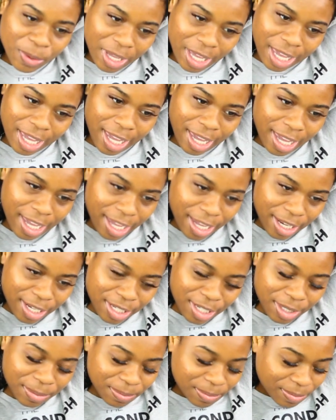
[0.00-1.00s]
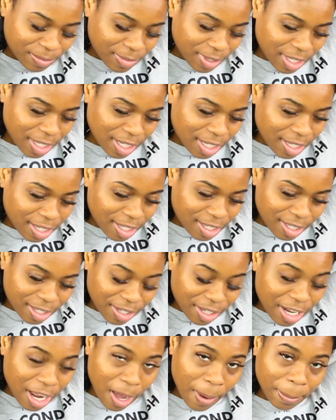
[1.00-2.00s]
and,
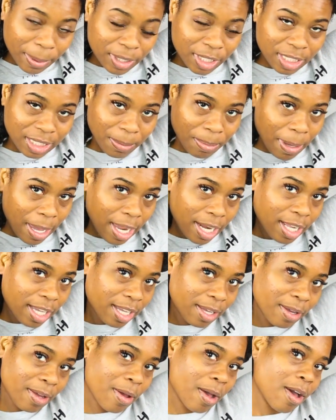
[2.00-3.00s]
you know, participating.